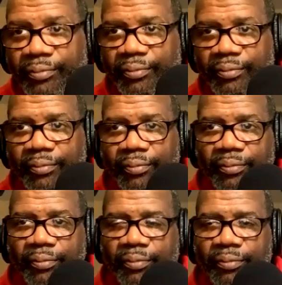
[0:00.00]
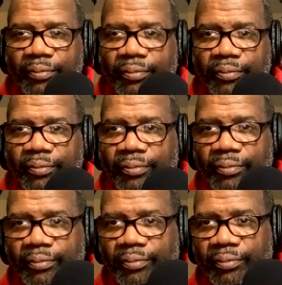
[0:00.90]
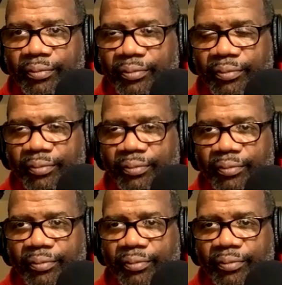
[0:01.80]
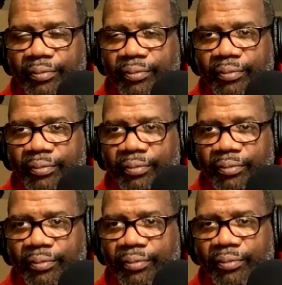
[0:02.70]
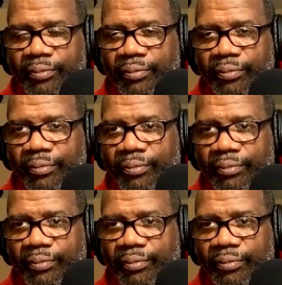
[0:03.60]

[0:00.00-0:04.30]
(not speaking)